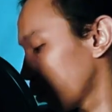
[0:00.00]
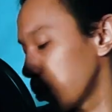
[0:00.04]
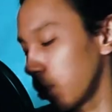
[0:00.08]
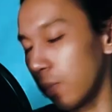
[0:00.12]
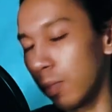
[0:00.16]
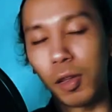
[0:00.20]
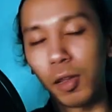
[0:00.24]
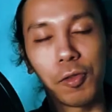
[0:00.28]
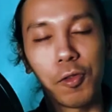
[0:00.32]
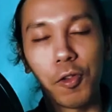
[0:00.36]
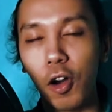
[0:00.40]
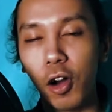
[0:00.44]

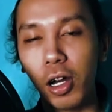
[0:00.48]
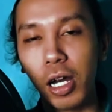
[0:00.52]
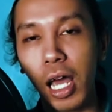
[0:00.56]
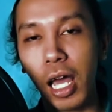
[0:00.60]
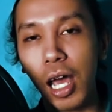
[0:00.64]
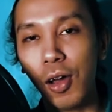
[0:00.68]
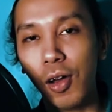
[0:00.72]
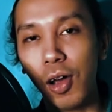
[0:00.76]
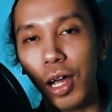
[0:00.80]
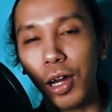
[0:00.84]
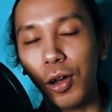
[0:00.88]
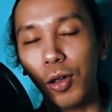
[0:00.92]
But for
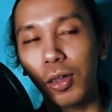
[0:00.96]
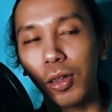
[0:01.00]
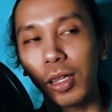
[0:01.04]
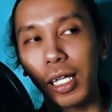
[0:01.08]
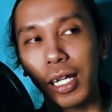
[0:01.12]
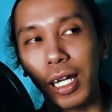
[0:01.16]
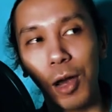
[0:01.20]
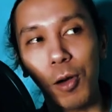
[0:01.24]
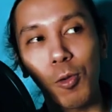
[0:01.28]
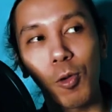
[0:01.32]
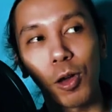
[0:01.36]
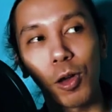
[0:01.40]
now, I don't
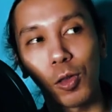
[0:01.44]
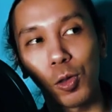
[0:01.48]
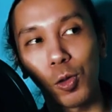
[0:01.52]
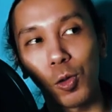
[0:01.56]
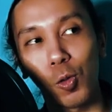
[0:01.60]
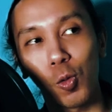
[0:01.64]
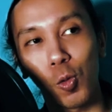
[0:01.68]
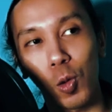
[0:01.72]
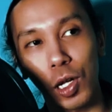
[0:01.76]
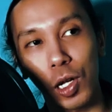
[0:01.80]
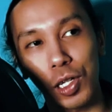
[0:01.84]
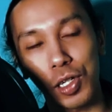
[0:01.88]
think I want
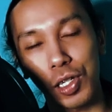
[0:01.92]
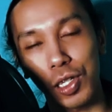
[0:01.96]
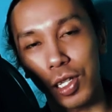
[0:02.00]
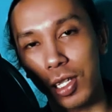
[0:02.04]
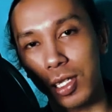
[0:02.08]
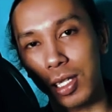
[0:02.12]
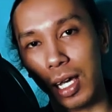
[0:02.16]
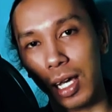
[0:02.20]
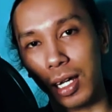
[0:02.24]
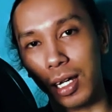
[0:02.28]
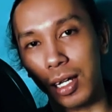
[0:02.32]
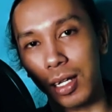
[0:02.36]
to watch the
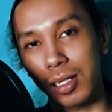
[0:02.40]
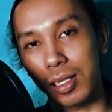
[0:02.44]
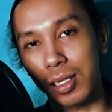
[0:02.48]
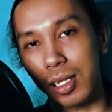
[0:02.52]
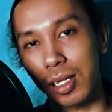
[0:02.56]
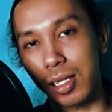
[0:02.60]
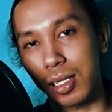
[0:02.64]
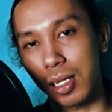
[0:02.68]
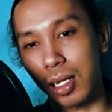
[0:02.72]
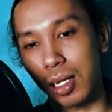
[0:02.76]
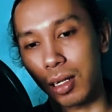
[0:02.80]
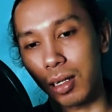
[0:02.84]
second
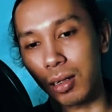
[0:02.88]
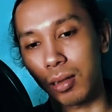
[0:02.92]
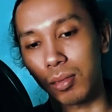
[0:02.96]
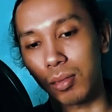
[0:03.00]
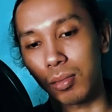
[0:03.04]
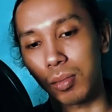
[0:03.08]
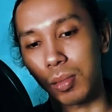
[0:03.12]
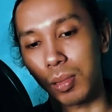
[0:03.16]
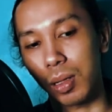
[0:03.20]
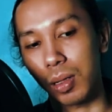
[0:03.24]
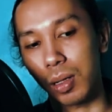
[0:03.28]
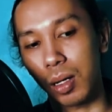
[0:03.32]
season.
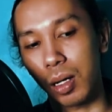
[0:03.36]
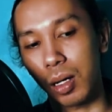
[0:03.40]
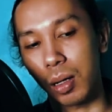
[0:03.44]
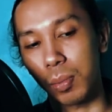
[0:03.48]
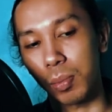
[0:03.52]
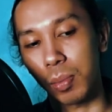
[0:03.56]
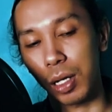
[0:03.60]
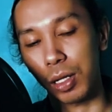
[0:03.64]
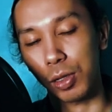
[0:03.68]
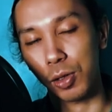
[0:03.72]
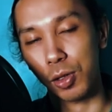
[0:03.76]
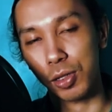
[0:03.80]

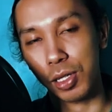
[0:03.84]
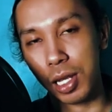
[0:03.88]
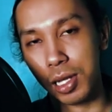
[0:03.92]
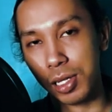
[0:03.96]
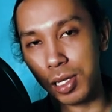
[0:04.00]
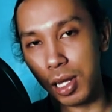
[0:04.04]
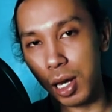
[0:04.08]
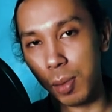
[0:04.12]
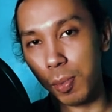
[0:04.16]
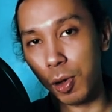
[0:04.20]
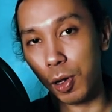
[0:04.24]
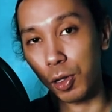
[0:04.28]
I Told
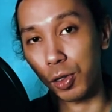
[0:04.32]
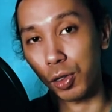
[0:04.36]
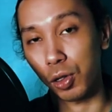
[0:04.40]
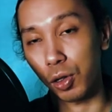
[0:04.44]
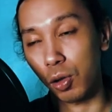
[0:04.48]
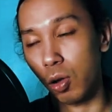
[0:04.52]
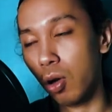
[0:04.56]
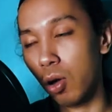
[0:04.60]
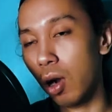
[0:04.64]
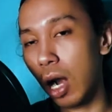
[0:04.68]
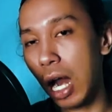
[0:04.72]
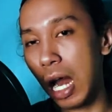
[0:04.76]
Sunset About
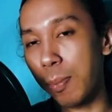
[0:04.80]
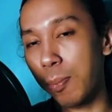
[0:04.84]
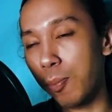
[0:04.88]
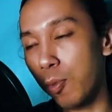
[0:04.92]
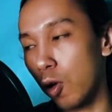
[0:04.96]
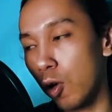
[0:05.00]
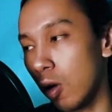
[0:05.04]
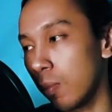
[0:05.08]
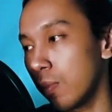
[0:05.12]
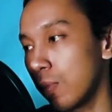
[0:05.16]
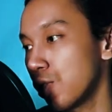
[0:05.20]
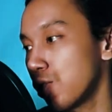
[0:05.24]
You, or I
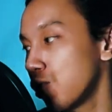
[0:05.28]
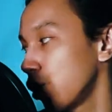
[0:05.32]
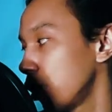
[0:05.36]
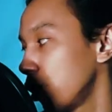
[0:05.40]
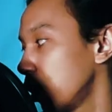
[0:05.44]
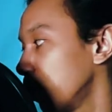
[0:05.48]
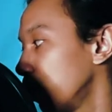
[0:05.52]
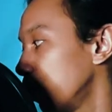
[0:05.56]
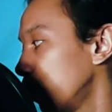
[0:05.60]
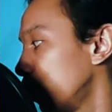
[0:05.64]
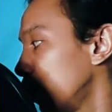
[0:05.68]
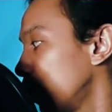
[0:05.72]
Promise You
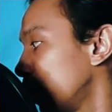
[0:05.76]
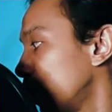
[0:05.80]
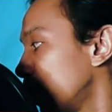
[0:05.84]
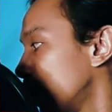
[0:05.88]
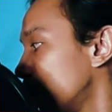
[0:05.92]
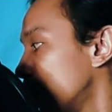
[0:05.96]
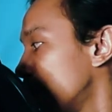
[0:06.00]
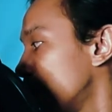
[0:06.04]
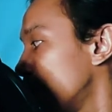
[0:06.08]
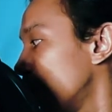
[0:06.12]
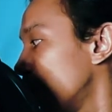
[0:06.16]
the Moon.